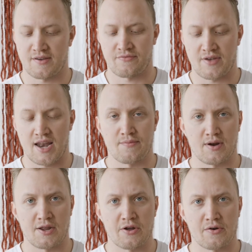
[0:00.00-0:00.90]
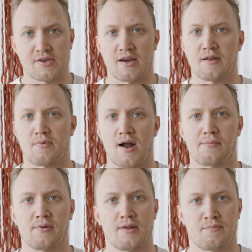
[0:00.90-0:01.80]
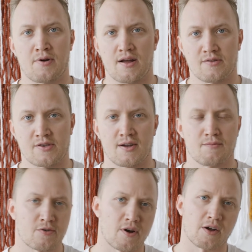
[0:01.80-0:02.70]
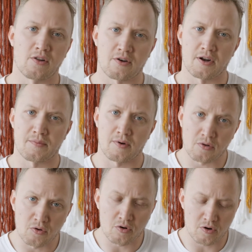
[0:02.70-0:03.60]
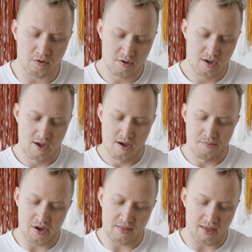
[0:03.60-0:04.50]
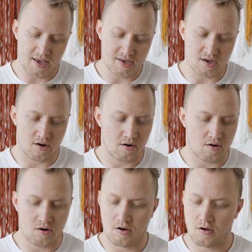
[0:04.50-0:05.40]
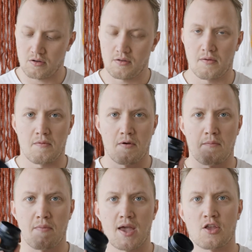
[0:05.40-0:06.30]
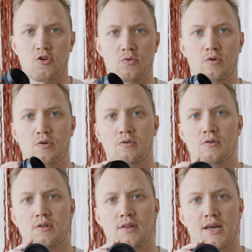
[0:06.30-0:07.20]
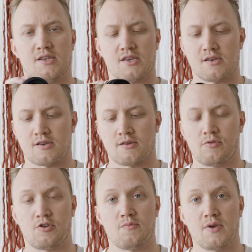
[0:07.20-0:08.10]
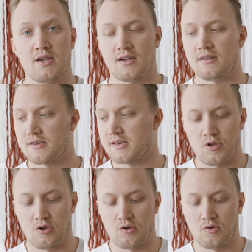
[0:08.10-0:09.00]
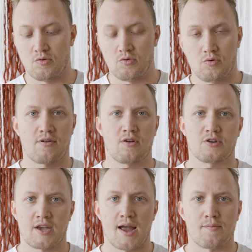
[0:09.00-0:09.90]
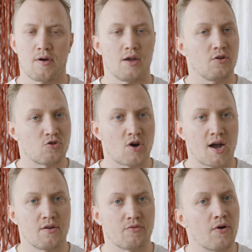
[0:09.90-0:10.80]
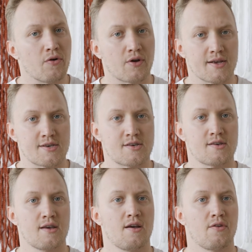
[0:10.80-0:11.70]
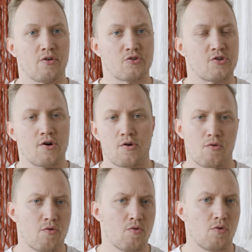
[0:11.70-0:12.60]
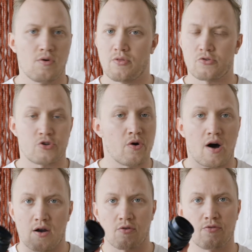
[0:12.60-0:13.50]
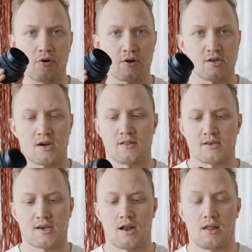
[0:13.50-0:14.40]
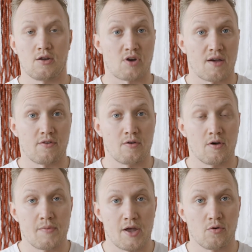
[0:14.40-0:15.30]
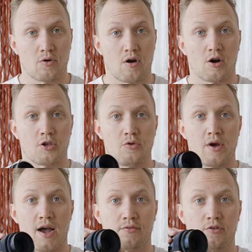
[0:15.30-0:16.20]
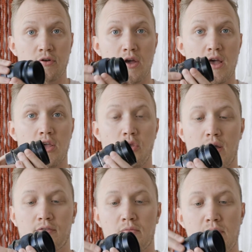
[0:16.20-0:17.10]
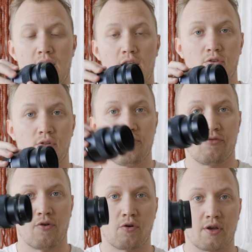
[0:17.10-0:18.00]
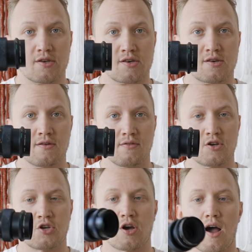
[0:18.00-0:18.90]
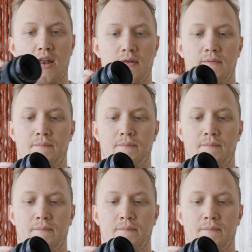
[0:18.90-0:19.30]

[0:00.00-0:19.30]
If anybody knows how to properly pronounce it, I'm sure I could look it up on Google. But these are all manual lenses, which means when you have it on your camera and you're trying to focus, there's no autofocus on these, kind of like driving a manual car. You have to manually focus the shot.